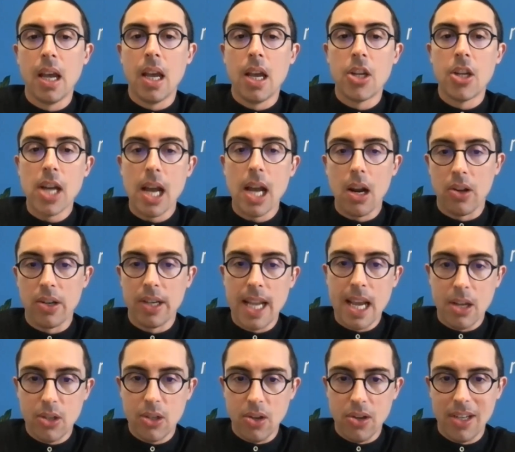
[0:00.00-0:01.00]
Charlotte,
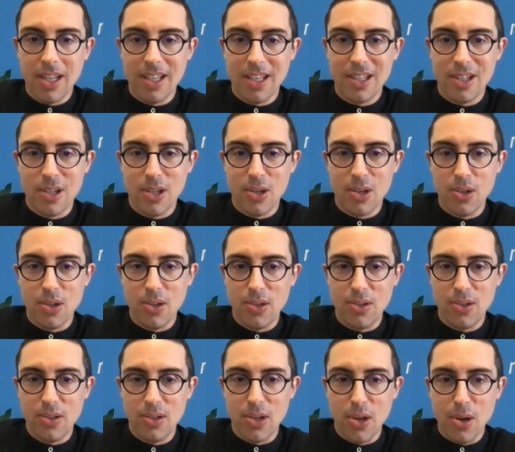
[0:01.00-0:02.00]
now turning to
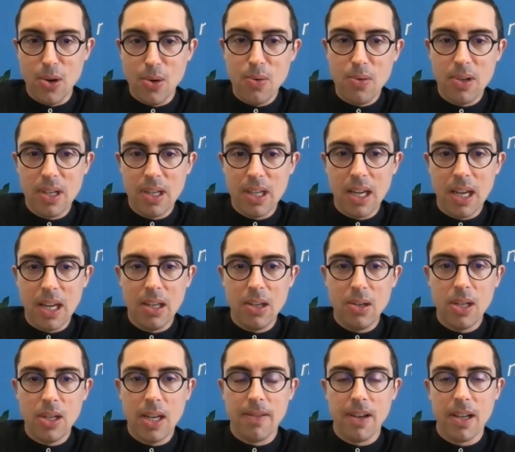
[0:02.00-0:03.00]
you, can you
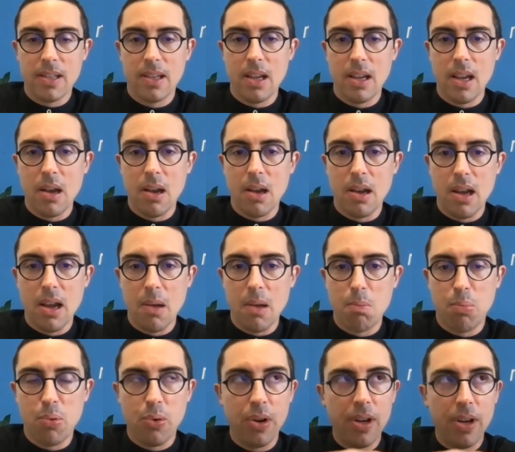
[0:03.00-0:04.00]
give us a
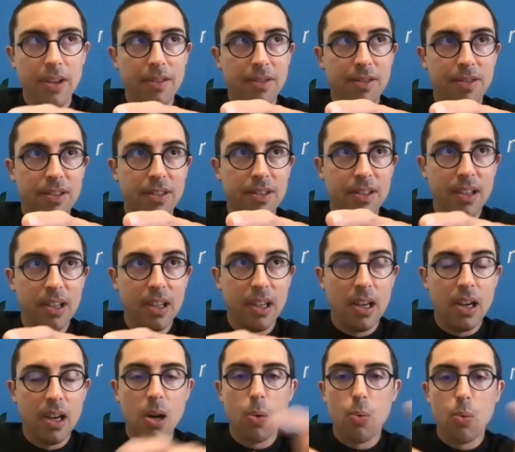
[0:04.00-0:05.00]
brief
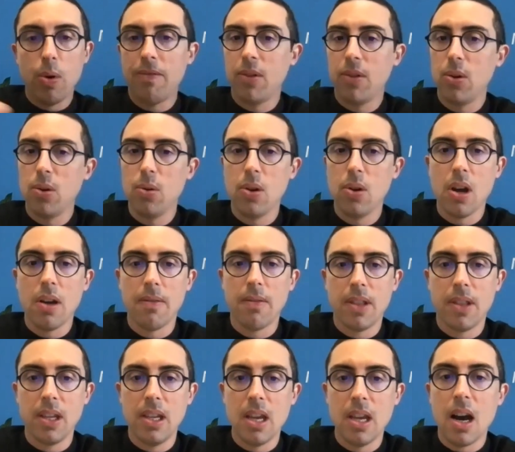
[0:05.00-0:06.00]
review of
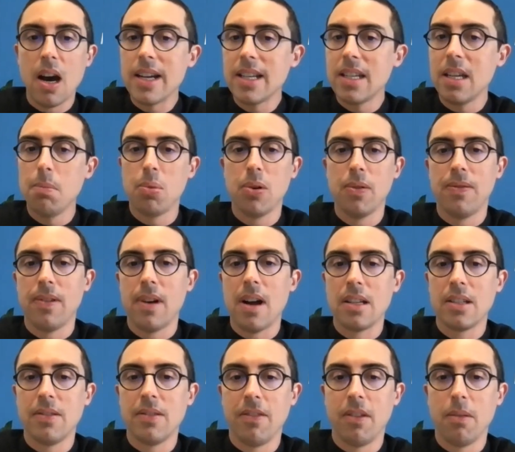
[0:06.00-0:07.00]
the IT
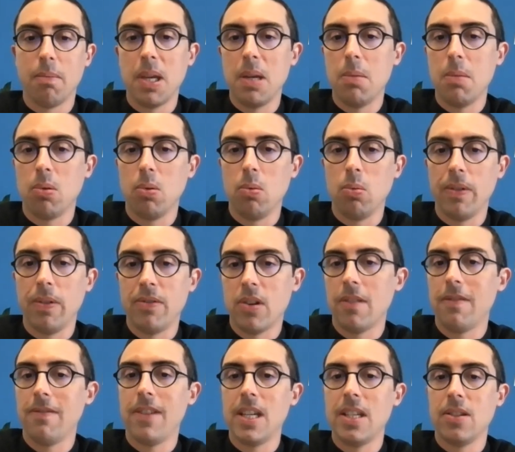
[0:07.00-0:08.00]
profiles of the people we've
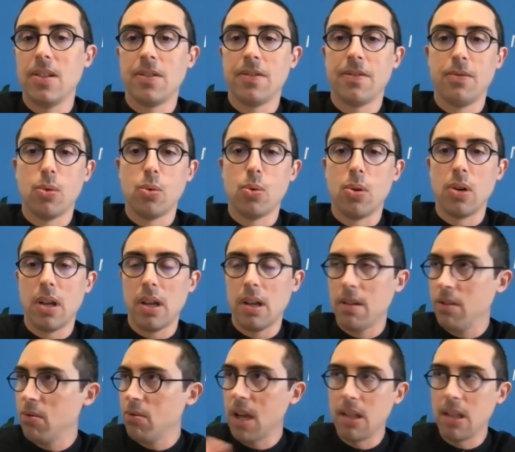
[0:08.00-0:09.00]
done visas for
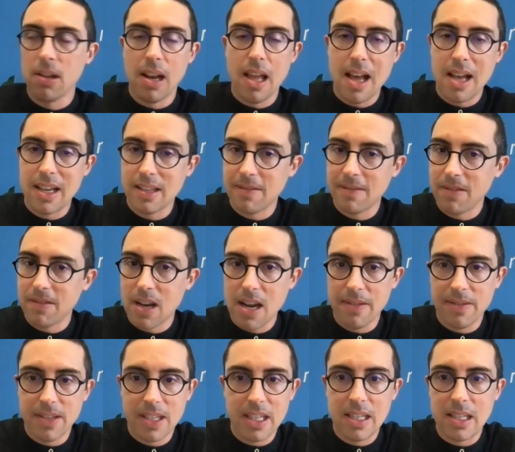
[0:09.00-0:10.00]
throughout the last
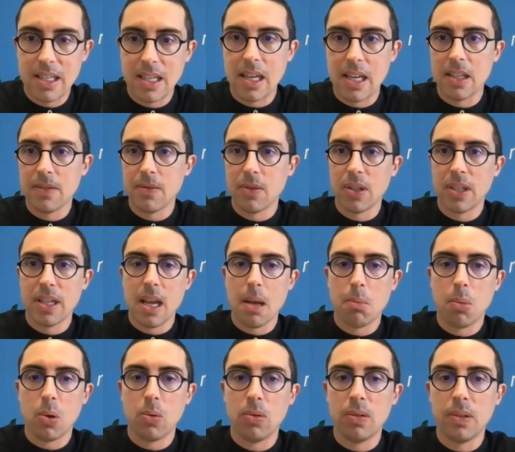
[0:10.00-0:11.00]
5-6 years, for
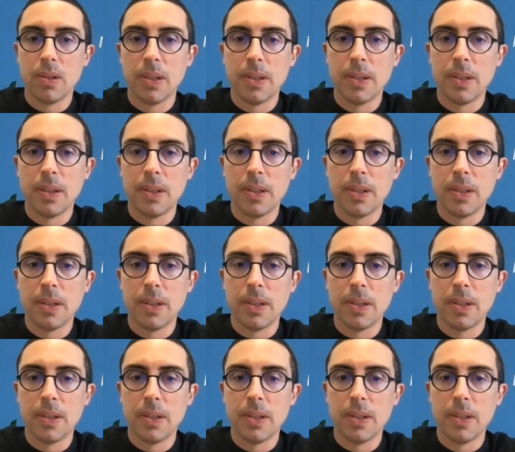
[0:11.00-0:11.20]
example?